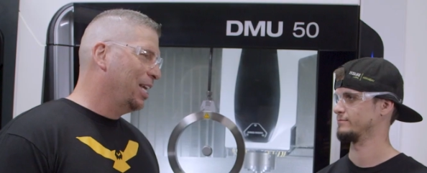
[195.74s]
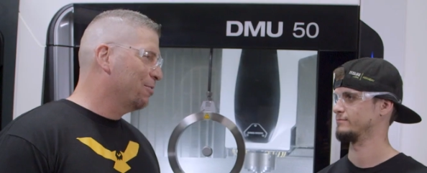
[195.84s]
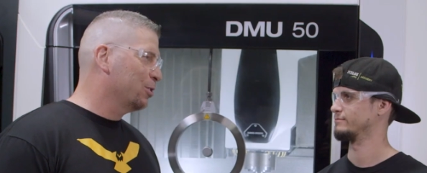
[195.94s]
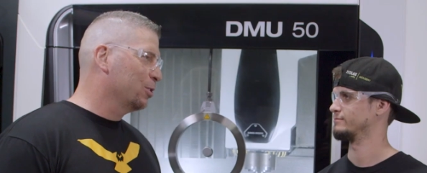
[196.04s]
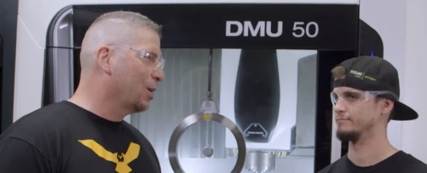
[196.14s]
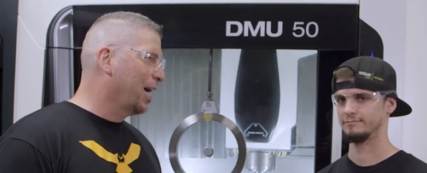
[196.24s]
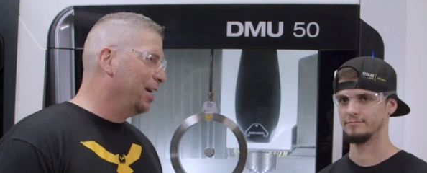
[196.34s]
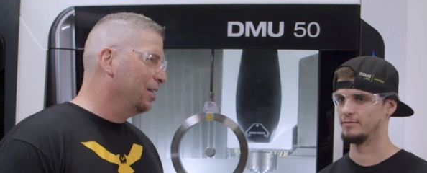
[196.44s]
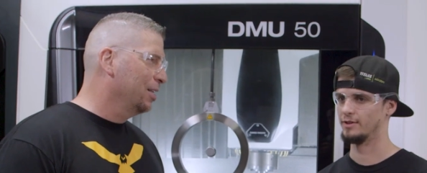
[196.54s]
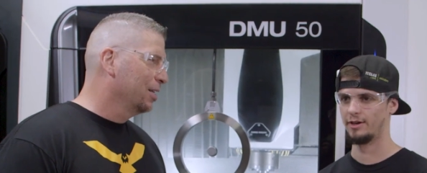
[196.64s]
Speaker 1: Never,
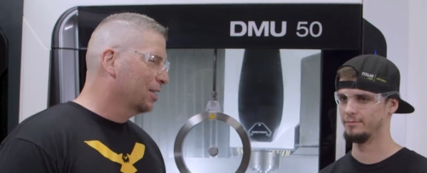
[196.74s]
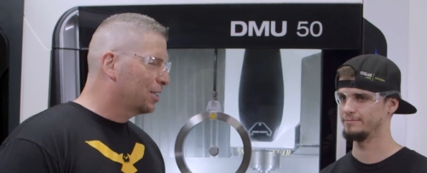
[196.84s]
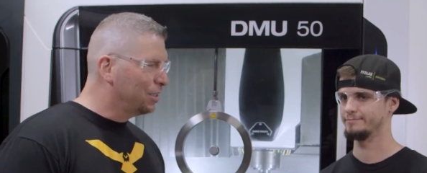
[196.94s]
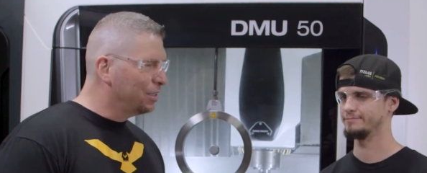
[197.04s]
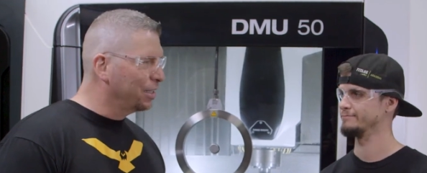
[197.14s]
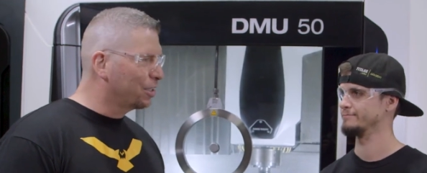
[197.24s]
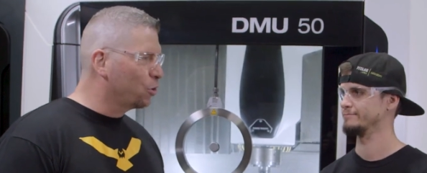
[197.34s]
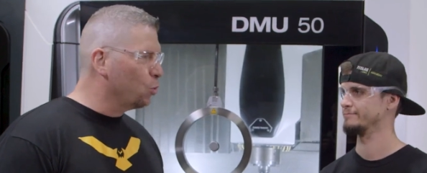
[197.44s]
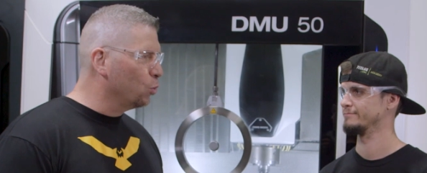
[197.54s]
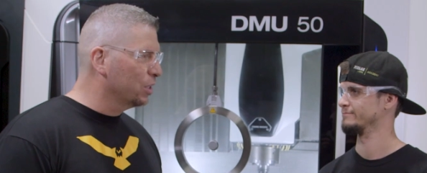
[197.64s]
right? No. Clear
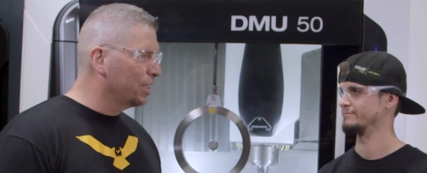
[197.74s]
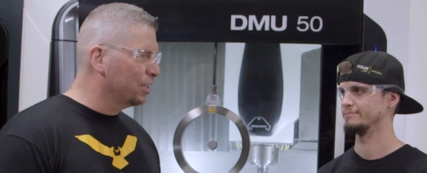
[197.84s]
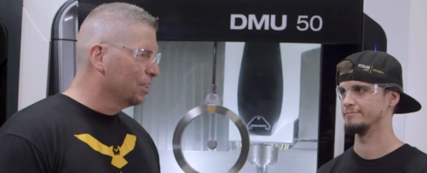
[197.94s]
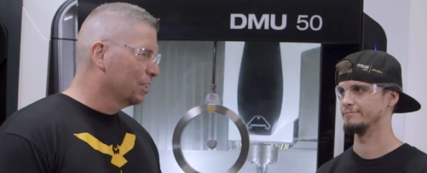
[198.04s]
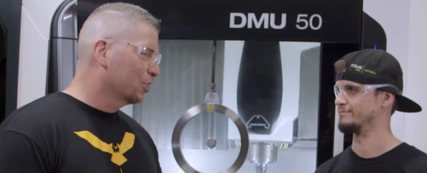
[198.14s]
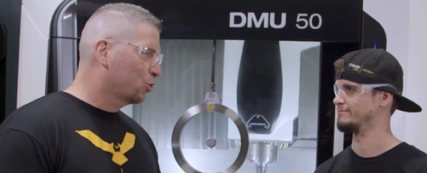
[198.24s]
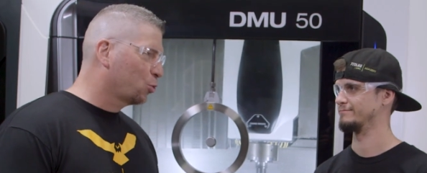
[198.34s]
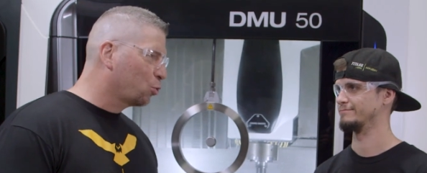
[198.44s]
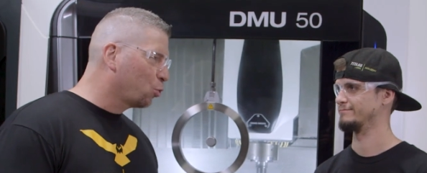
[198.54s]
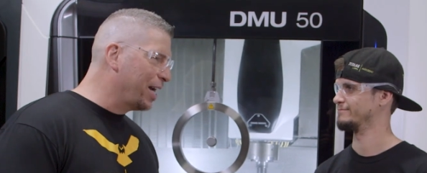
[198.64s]
coolant,
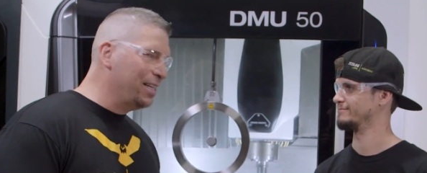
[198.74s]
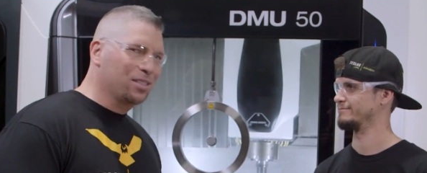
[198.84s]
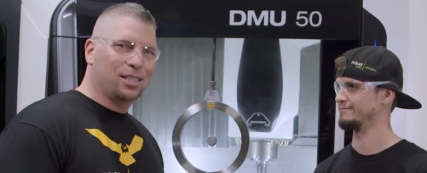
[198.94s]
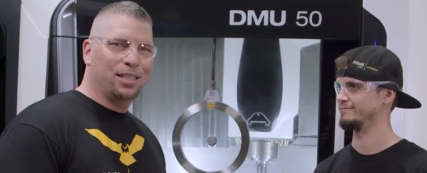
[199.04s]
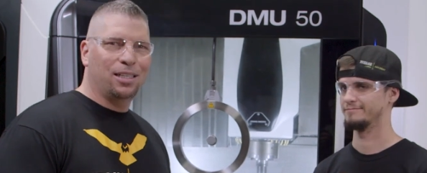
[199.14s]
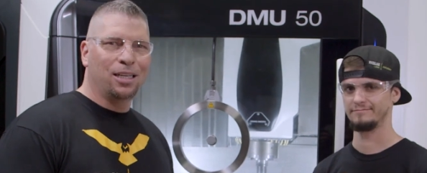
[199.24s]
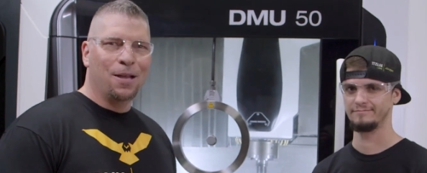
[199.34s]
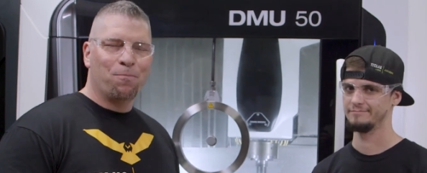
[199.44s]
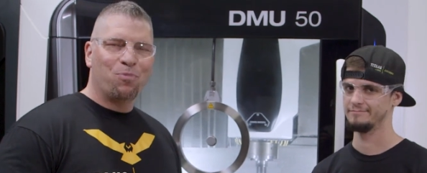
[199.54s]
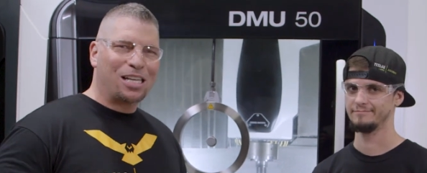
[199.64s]
crazy.
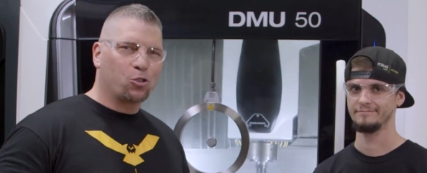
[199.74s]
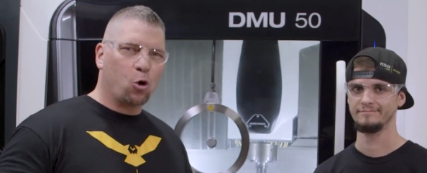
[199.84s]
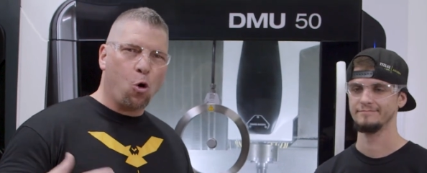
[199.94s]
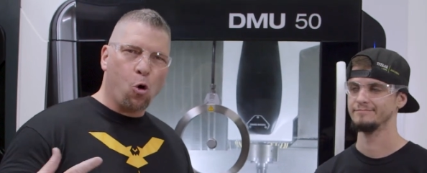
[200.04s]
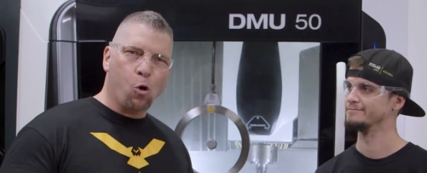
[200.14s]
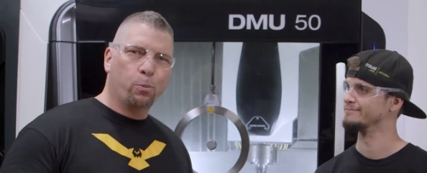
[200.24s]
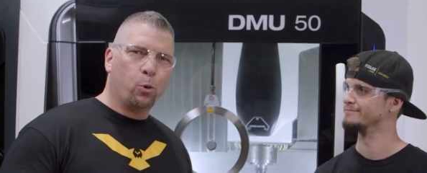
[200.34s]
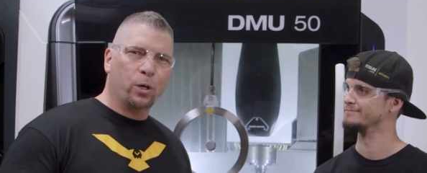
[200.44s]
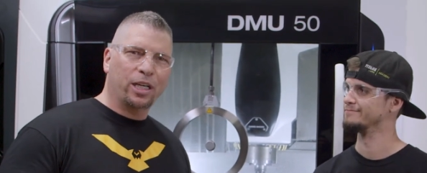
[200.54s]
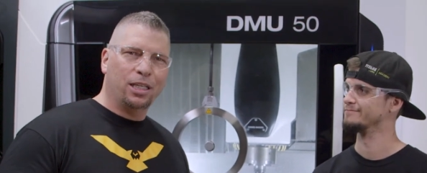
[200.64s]
That's the whole
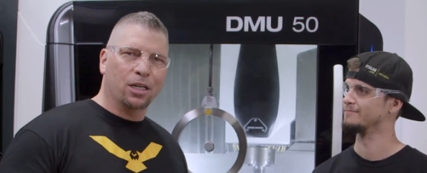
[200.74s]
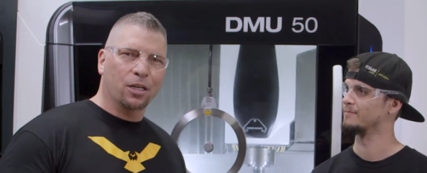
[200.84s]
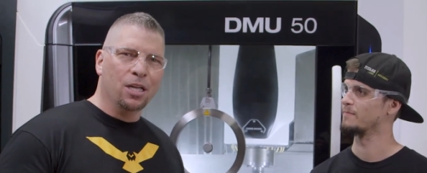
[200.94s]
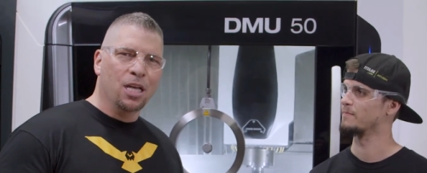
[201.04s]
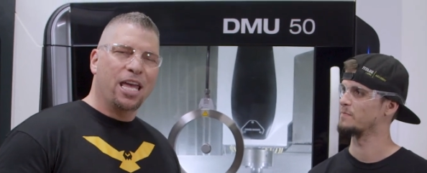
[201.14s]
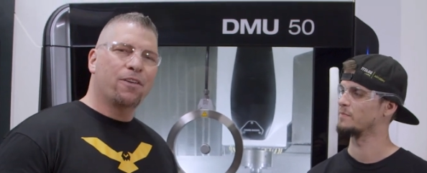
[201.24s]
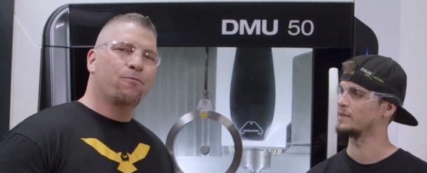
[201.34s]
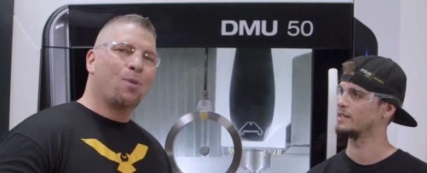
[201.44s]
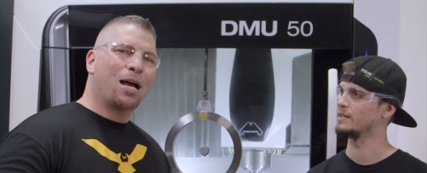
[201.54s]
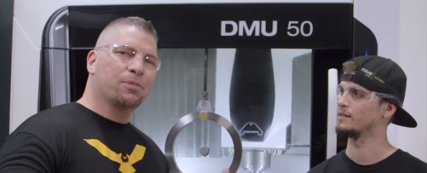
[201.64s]
point here.
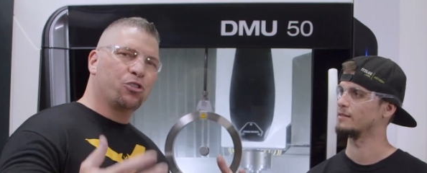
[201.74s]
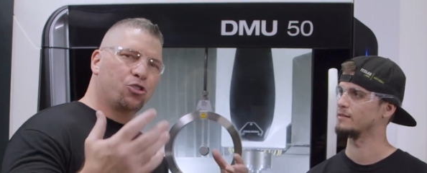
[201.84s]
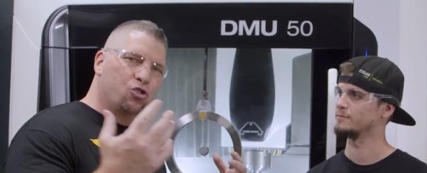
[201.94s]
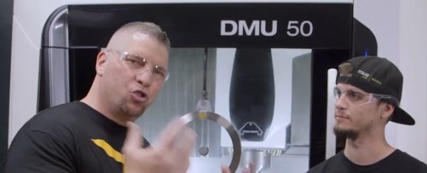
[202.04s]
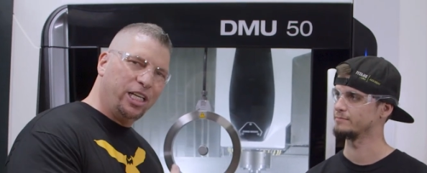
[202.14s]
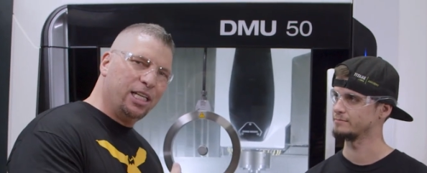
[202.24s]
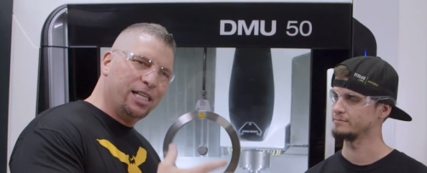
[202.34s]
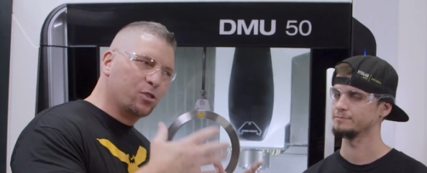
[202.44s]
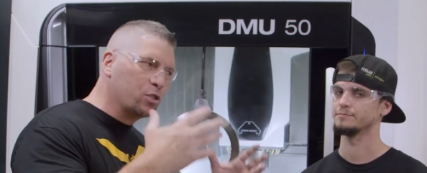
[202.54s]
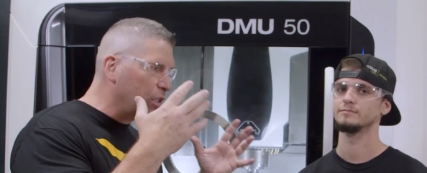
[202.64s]
If my
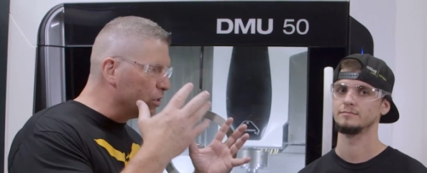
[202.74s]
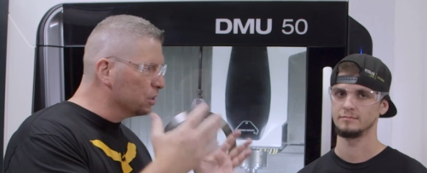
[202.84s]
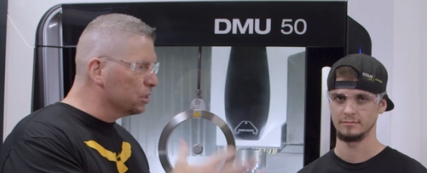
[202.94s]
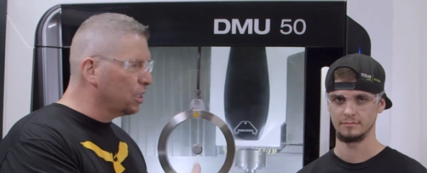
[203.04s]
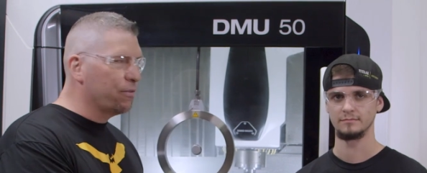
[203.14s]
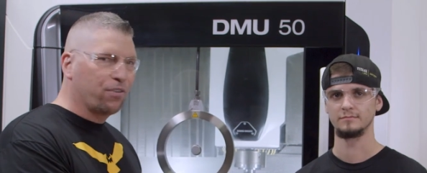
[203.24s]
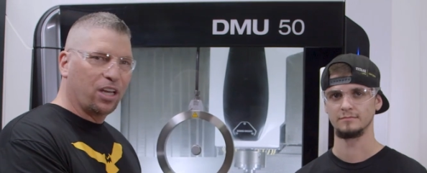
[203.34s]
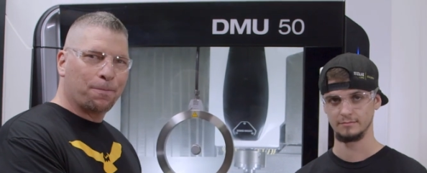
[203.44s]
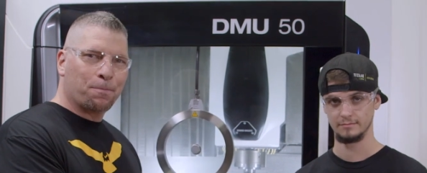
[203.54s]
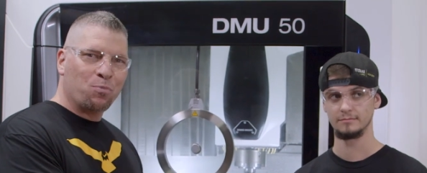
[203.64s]
machinists love
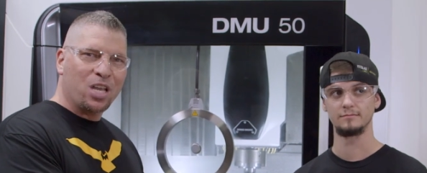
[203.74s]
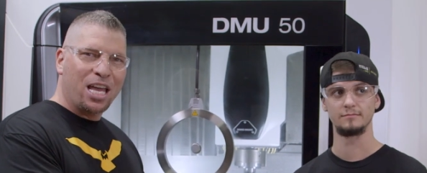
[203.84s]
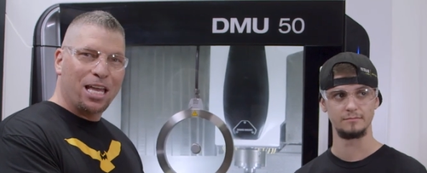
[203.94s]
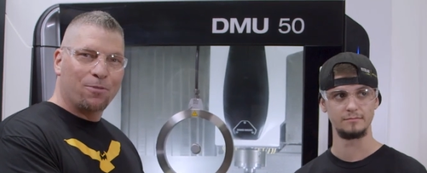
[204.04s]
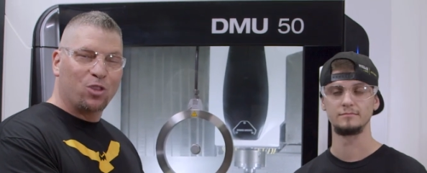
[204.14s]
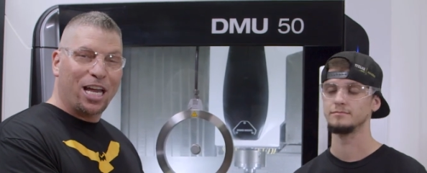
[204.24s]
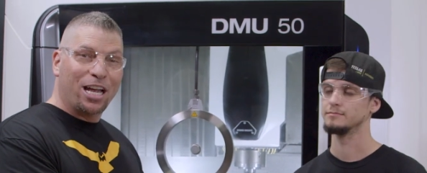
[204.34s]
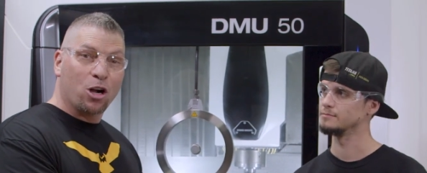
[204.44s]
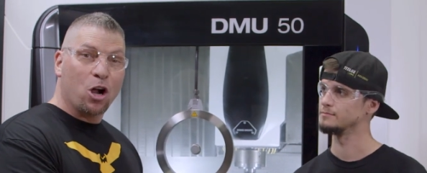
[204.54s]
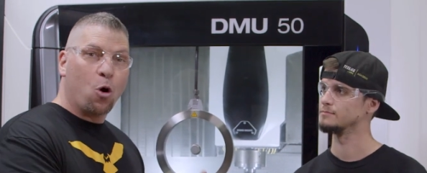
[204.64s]
it, if
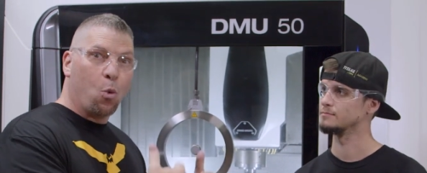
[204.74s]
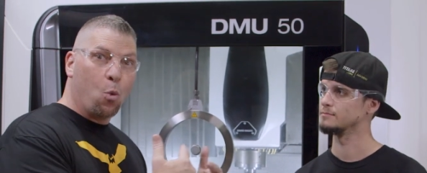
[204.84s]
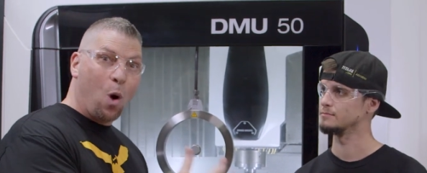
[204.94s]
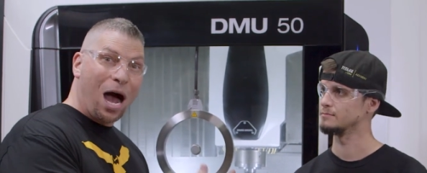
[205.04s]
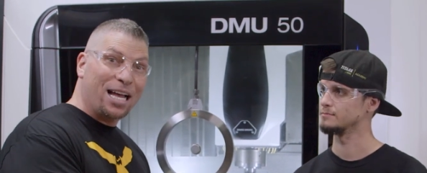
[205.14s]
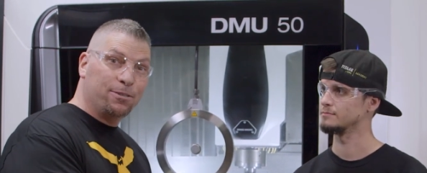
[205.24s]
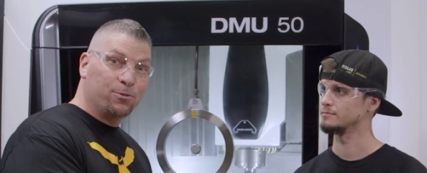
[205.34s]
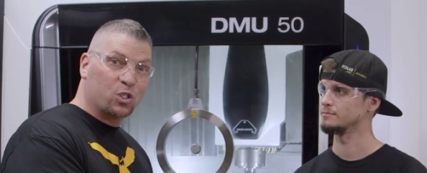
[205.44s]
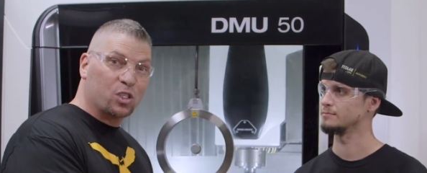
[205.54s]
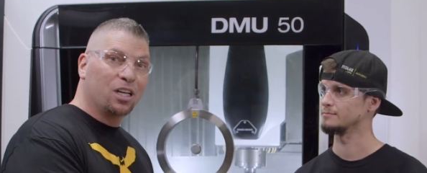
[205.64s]
their
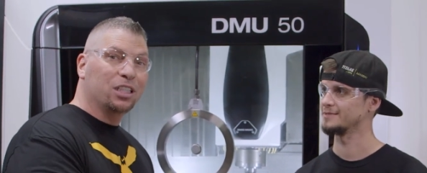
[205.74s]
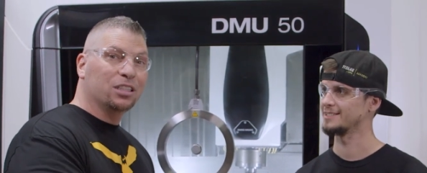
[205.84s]
wives